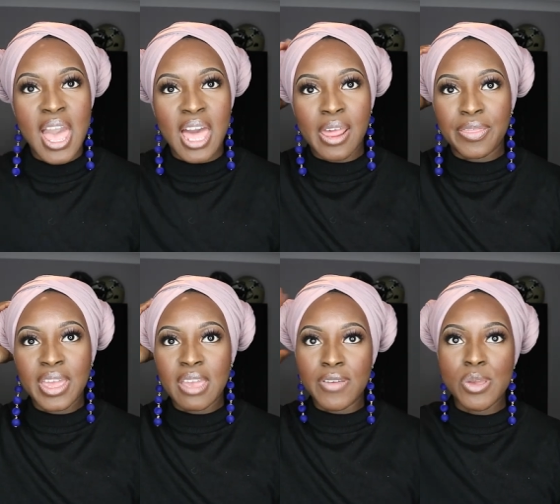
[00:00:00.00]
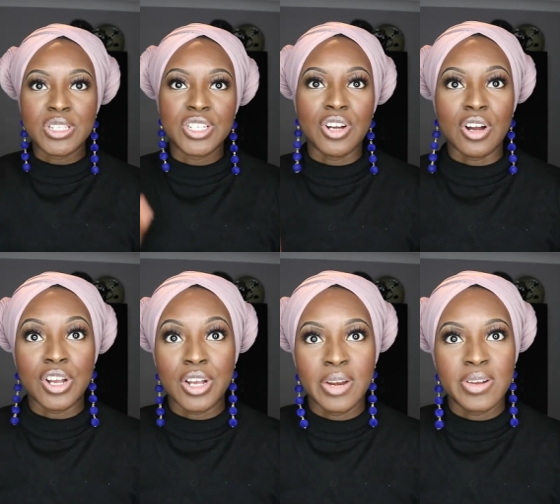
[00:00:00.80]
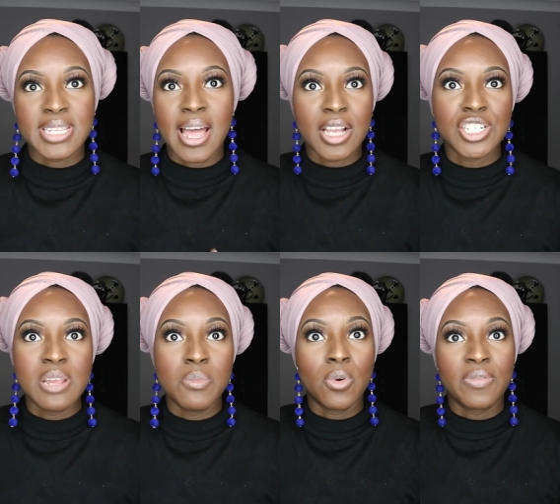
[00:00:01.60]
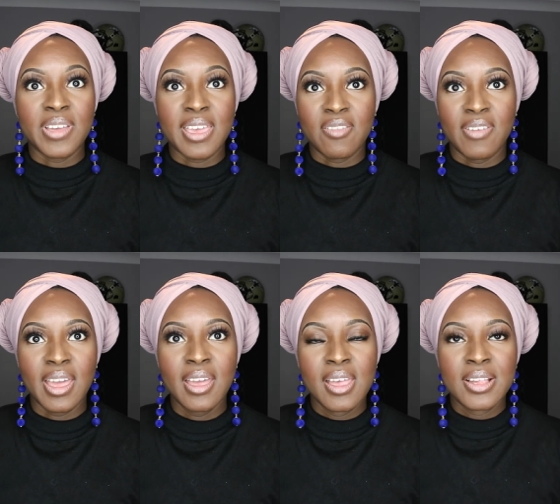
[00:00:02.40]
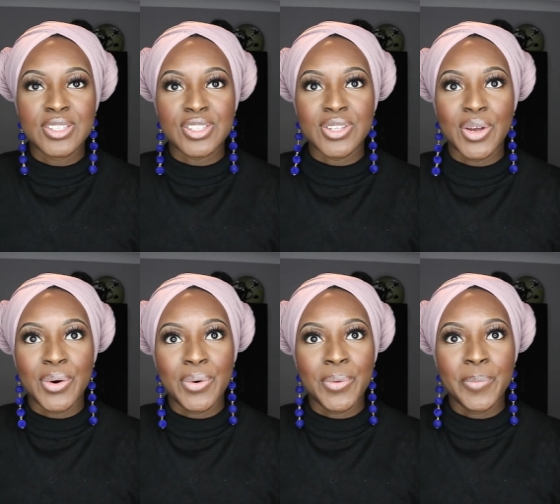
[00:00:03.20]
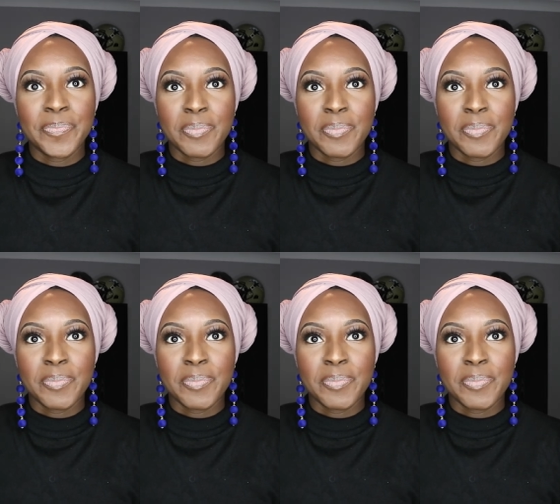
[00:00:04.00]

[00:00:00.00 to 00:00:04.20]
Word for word: And I think if you use a darker colour, it's actually more forgiving. So